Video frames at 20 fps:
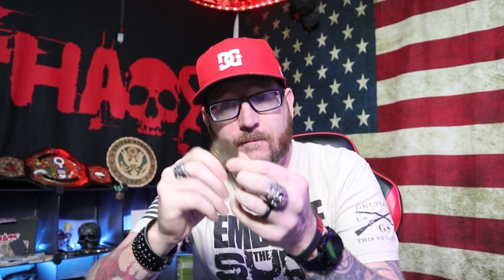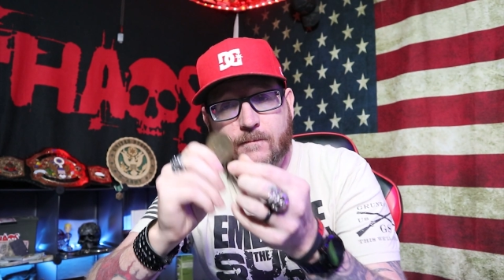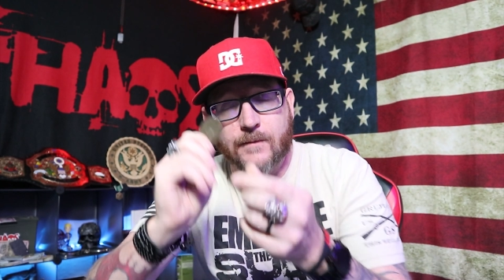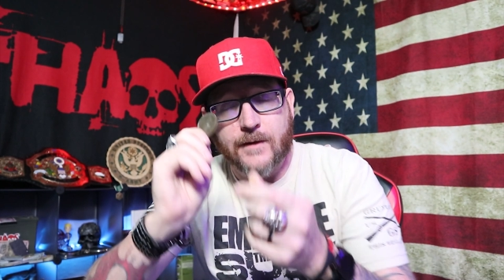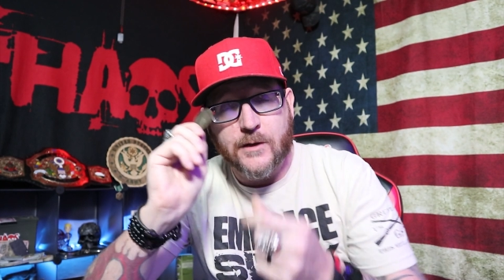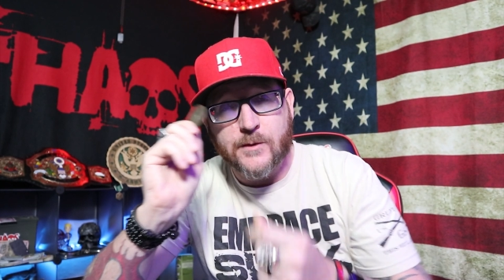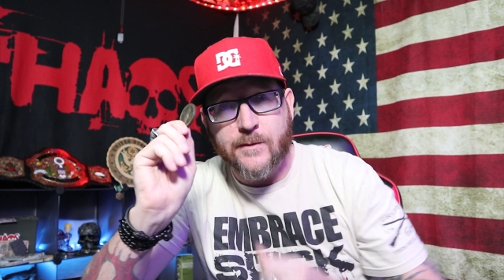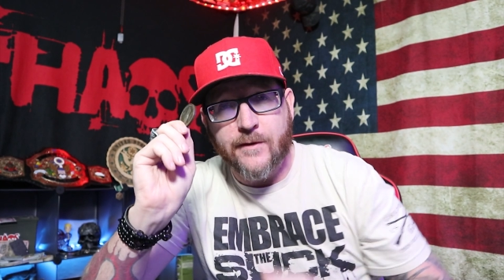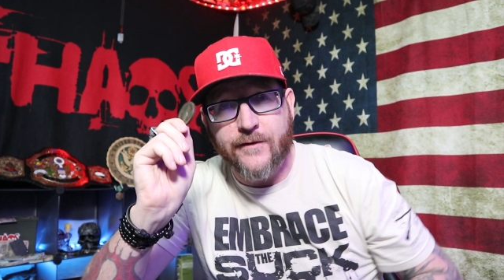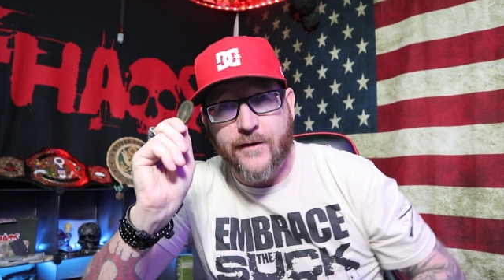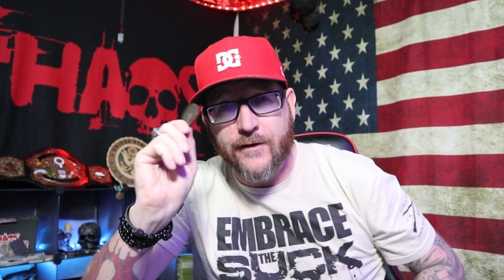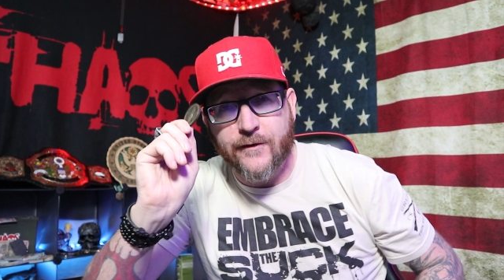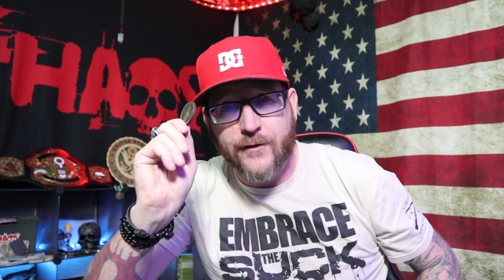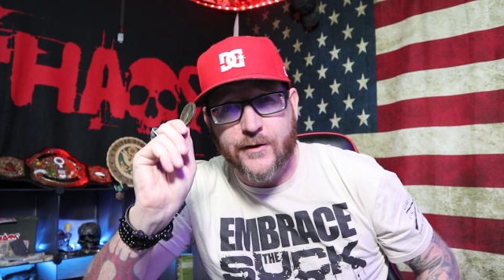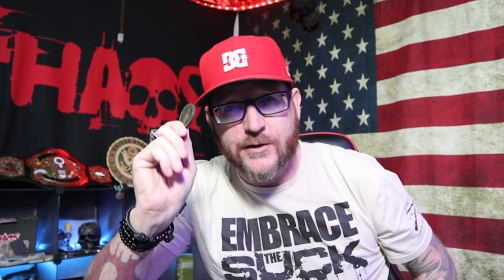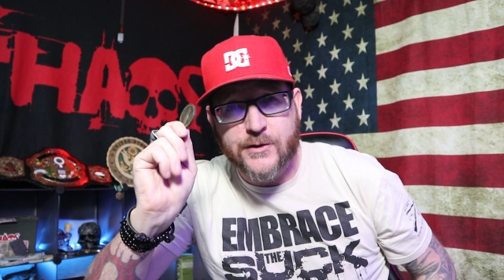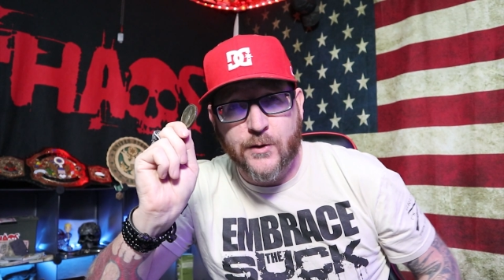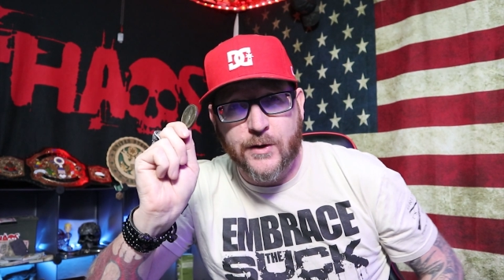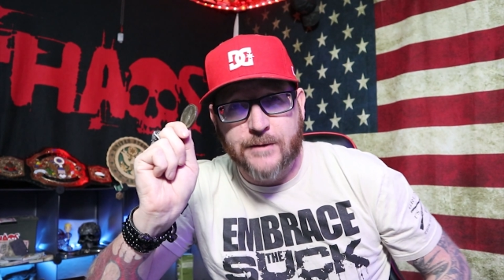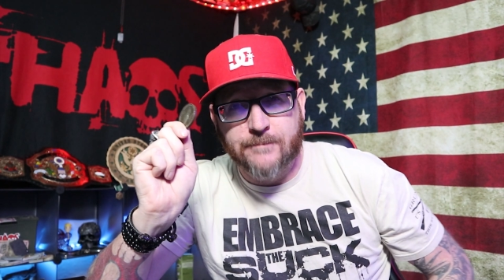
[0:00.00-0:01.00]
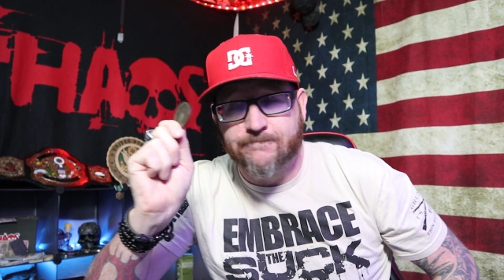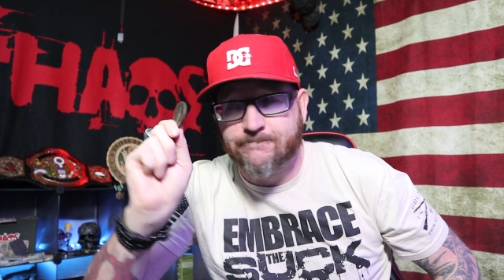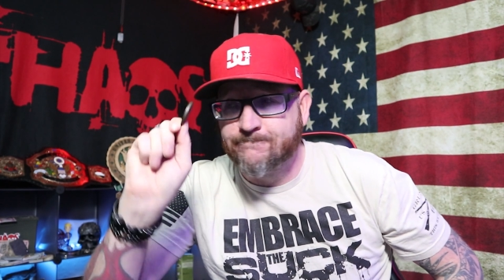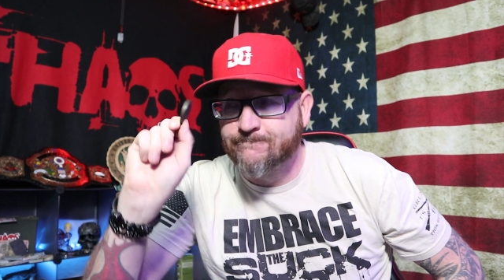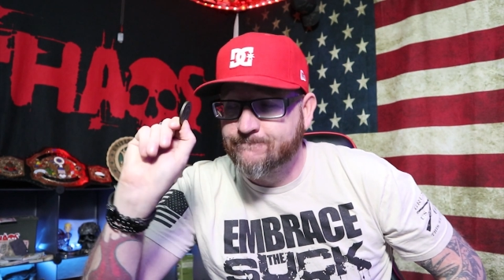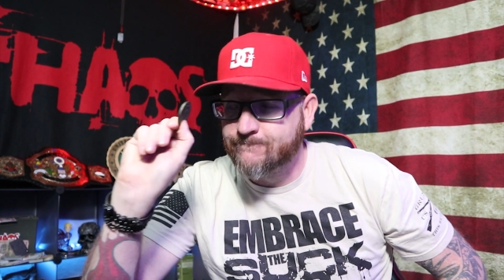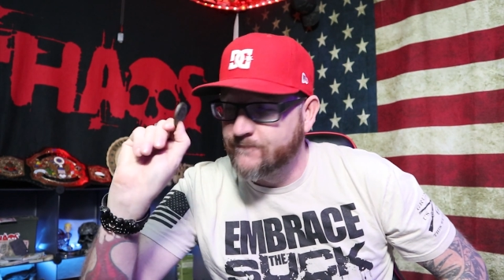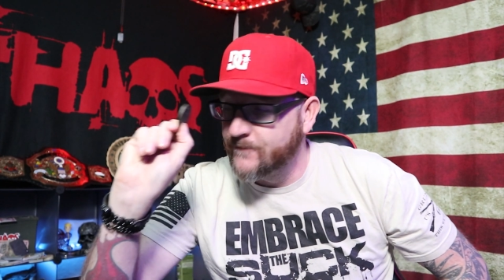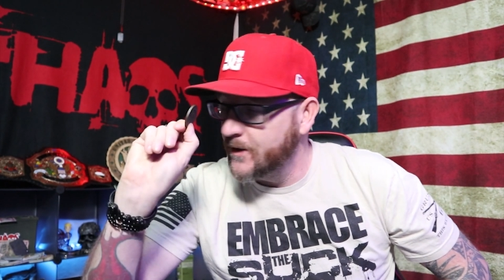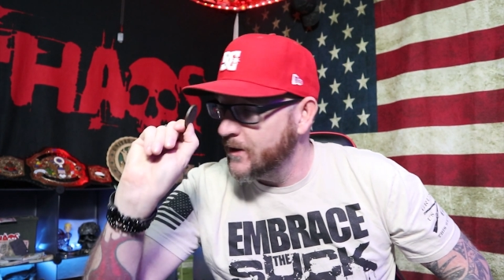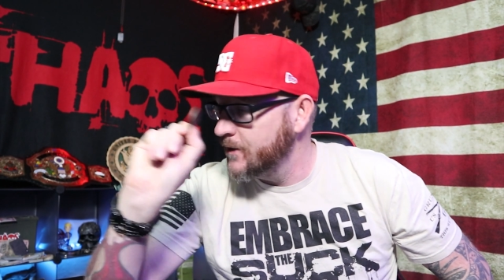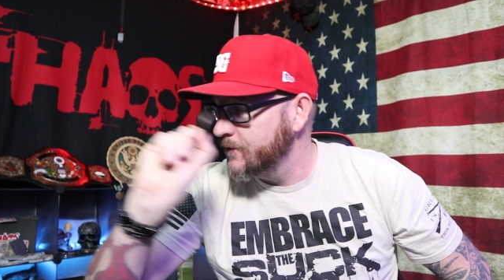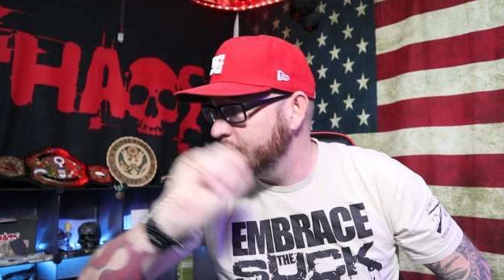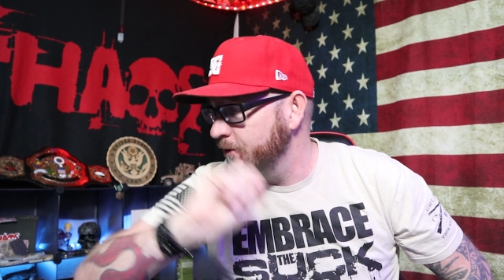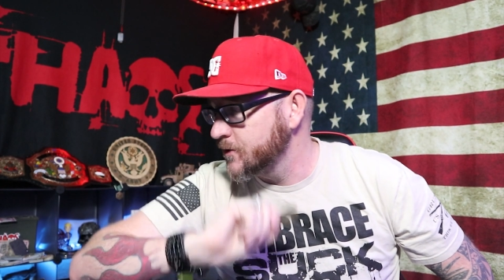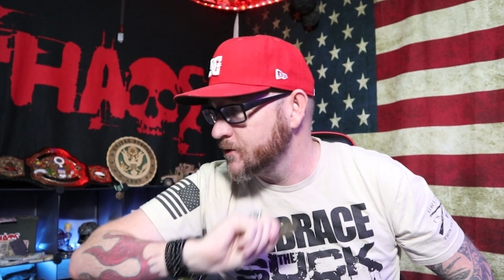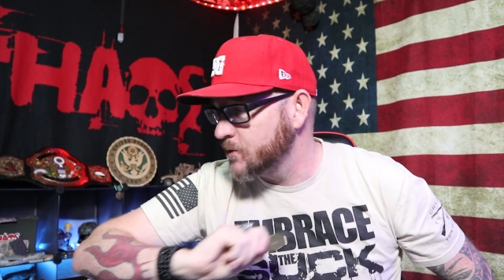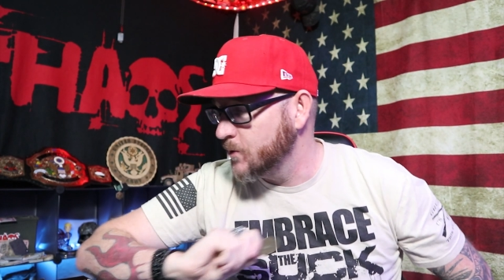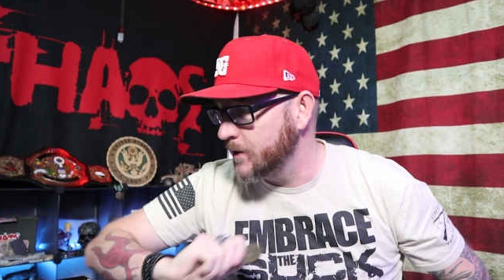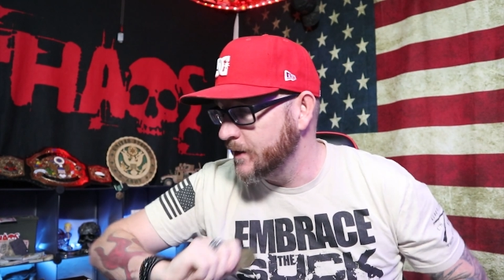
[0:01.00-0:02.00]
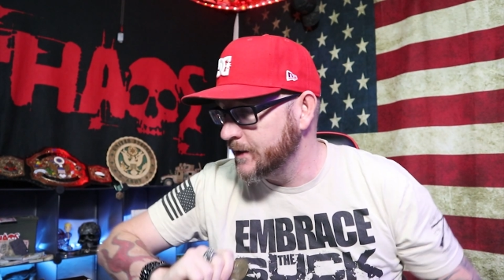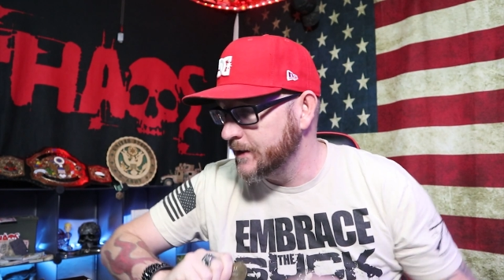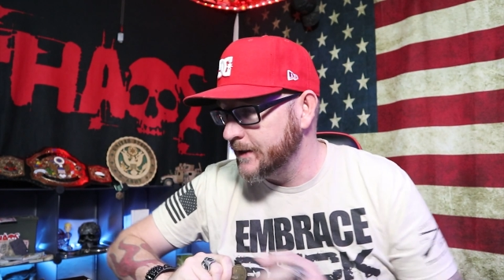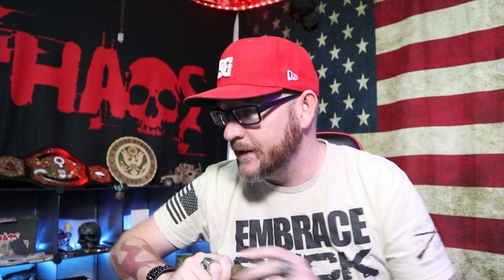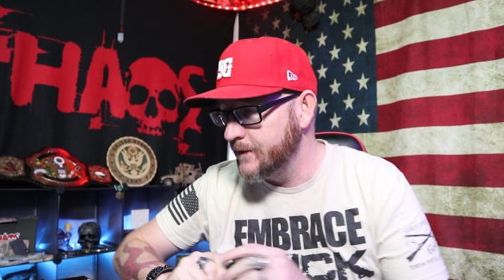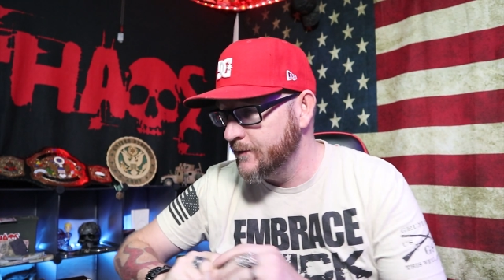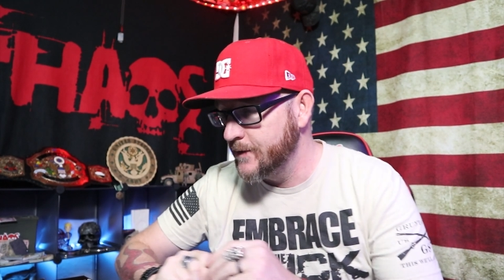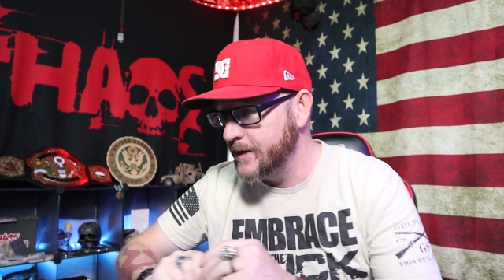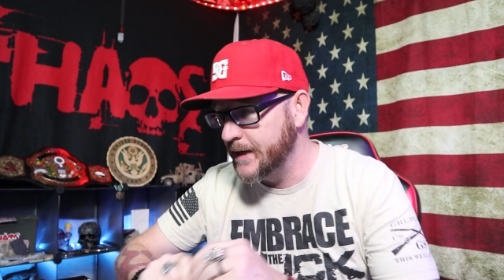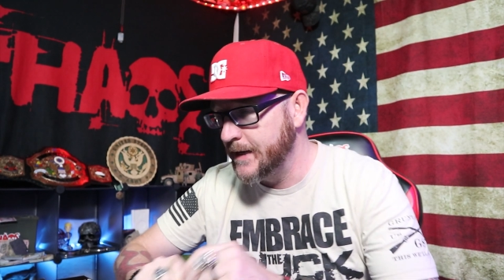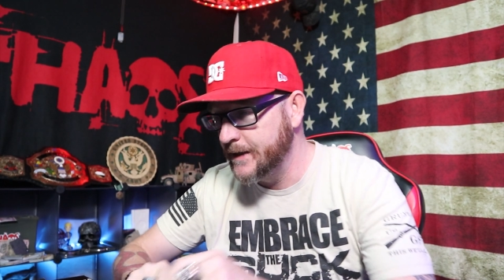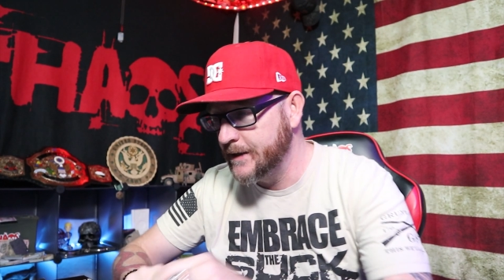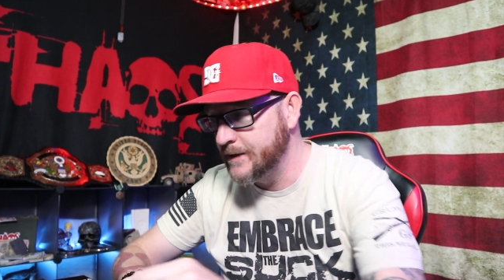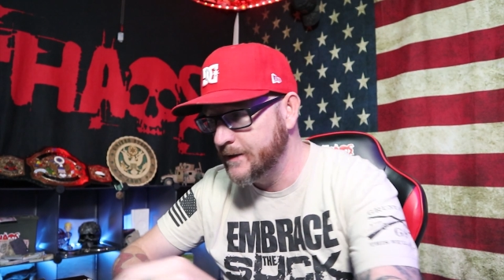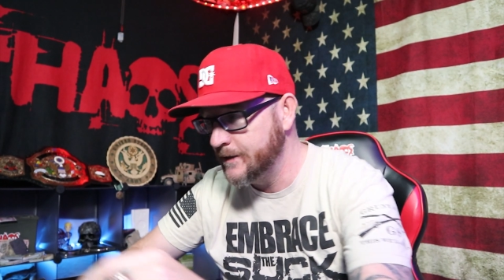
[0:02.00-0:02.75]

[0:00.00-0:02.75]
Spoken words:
that was my very first coin. Very first coin I ever got